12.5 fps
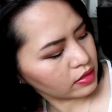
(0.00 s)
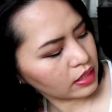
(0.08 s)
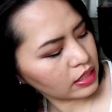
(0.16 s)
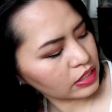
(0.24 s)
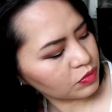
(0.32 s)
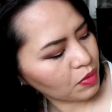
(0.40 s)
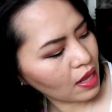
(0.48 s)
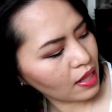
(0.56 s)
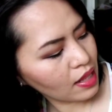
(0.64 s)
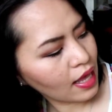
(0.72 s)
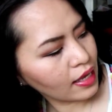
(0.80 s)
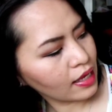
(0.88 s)
the
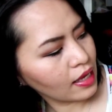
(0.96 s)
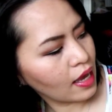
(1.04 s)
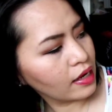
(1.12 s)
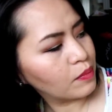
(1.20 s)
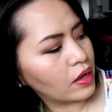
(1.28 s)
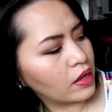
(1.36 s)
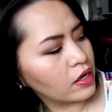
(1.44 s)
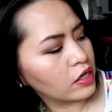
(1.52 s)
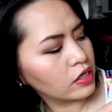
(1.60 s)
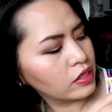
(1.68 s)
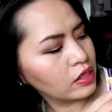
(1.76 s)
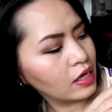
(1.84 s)
Spotlight, Honey
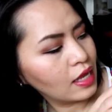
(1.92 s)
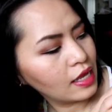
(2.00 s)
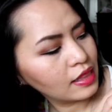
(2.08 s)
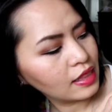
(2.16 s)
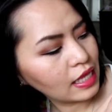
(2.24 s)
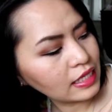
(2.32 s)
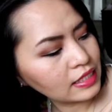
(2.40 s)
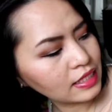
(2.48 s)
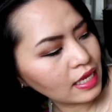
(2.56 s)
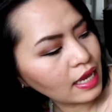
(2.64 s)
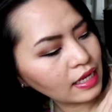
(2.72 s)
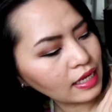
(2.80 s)
Butter, Lace
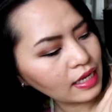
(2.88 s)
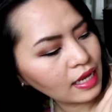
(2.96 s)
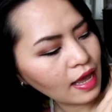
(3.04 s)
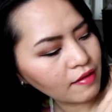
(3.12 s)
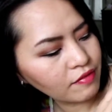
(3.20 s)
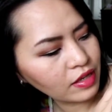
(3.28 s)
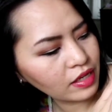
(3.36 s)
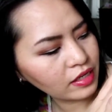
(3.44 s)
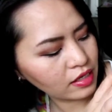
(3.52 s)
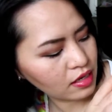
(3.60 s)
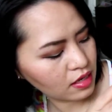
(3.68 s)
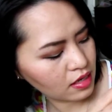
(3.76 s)
Teddy,
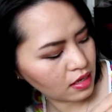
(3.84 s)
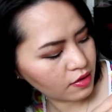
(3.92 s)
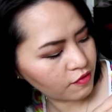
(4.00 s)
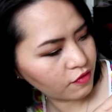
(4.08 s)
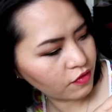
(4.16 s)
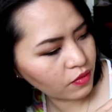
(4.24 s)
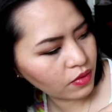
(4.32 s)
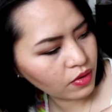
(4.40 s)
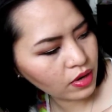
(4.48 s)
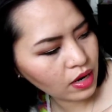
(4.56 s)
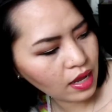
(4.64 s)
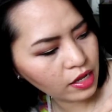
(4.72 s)
Heaven
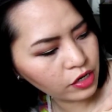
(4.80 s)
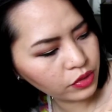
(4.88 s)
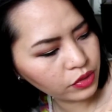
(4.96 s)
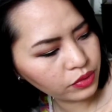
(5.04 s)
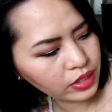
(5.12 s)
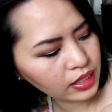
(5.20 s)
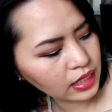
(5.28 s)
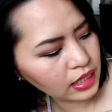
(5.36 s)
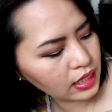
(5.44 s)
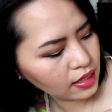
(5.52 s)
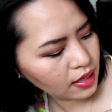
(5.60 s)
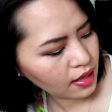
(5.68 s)
for
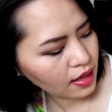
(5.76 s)
nudie,